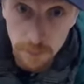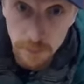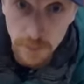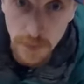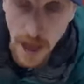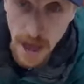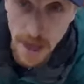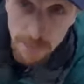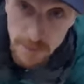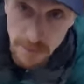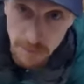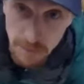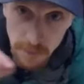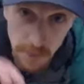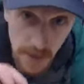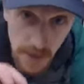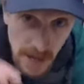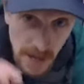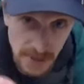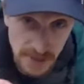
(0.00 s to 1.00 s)
dab some
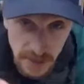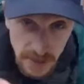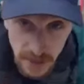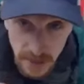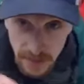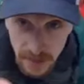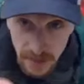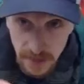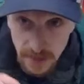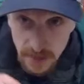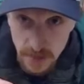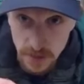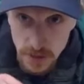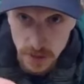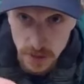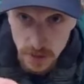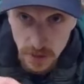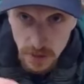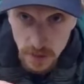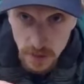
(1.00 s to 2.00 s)
epoxy on the end of the
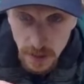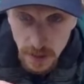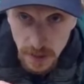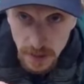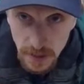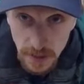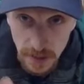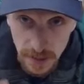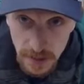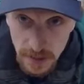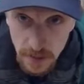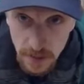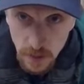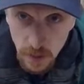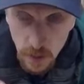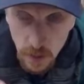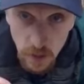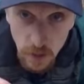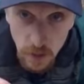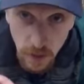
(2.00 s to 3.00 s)
screw there and into the
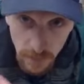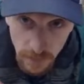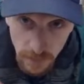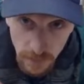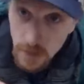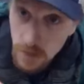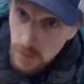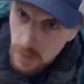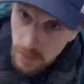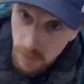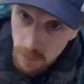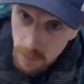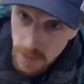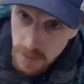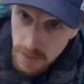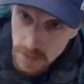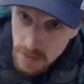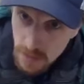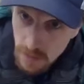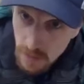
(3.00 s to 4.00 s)
hole, and then you can
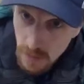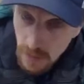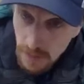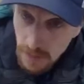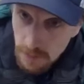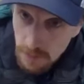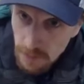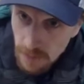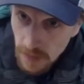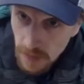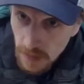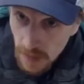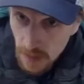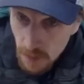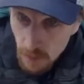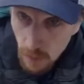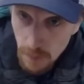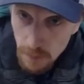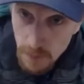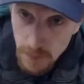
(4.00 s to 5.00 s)
re-screw it.
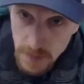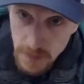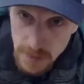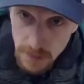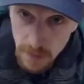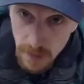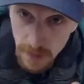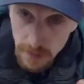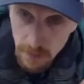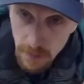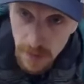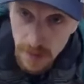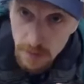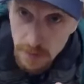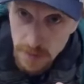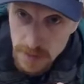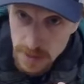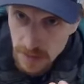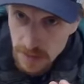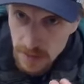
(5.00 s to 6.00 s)
And one person recommended,
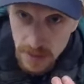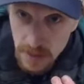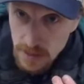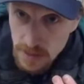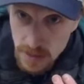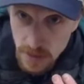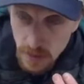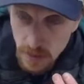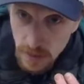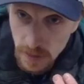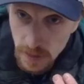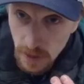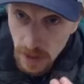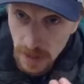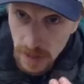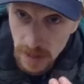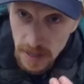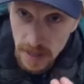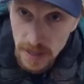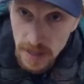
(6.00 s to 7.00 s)
which I think is totally
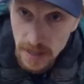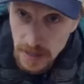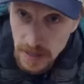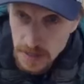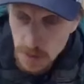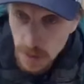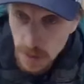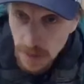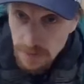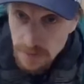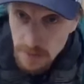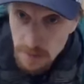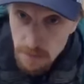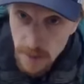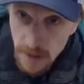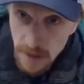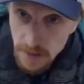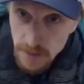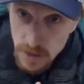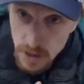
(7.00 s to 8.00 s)
great, is you have some
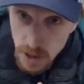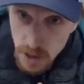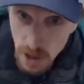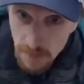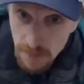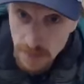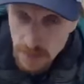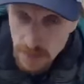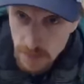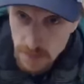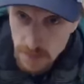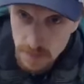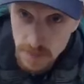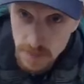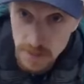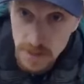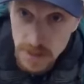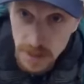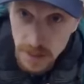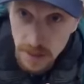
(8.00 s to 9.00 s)
metal shavings or some
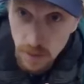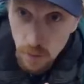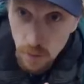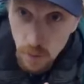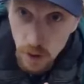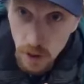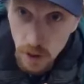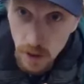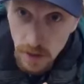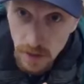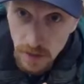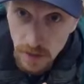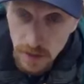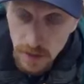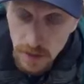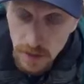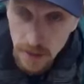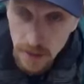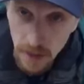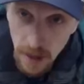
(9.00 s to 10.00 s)
steel wool
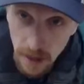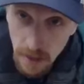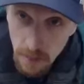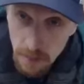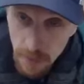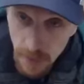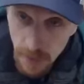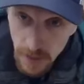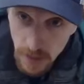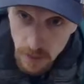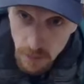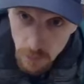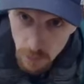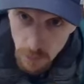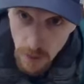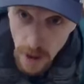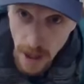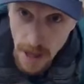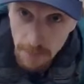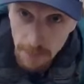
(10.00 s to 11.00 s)
um, that you
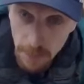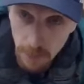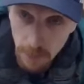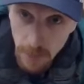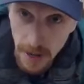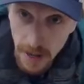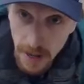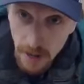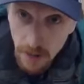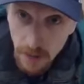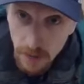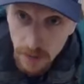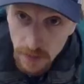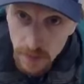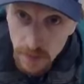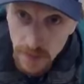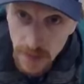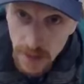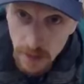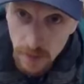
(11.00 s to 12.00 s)
wrap around
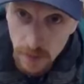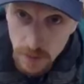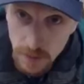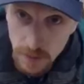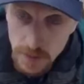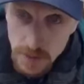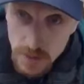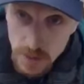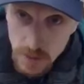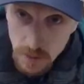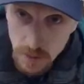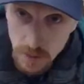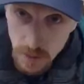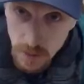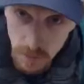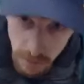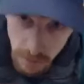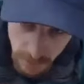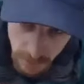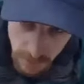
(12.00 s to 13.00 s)
that old
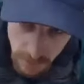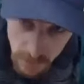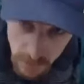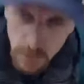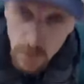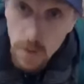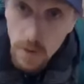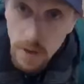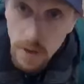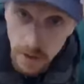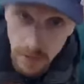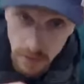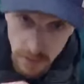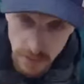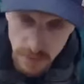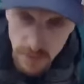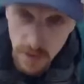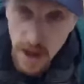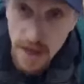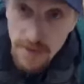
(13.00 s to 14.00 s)
screw before you
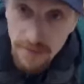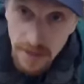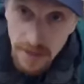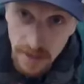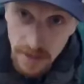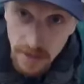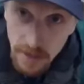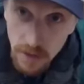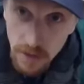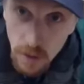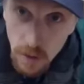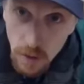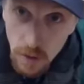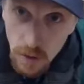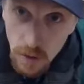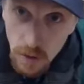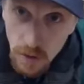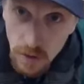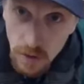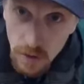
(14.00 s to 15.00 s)
drive it into the
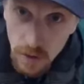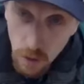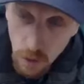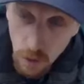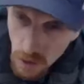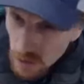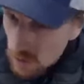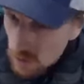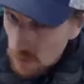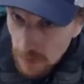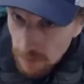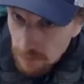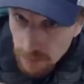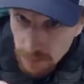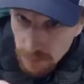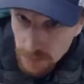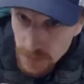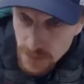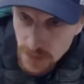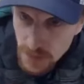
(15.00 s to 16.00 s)
hole or you like
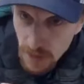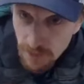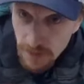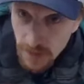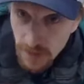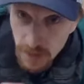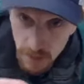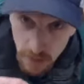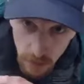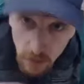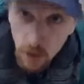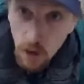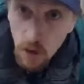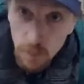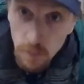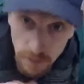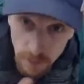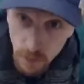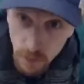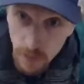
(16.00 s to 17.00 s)
stuff it into the hole
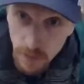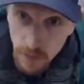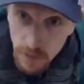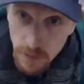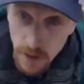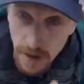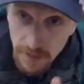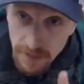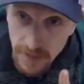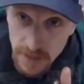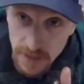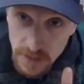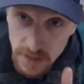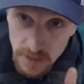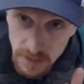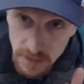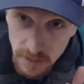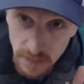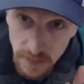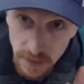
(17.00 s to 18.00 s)
before you drive that
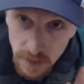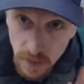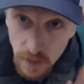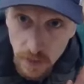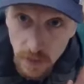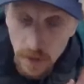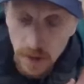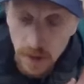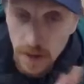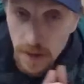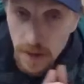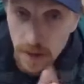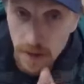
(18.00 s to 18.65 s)
screw into the hole.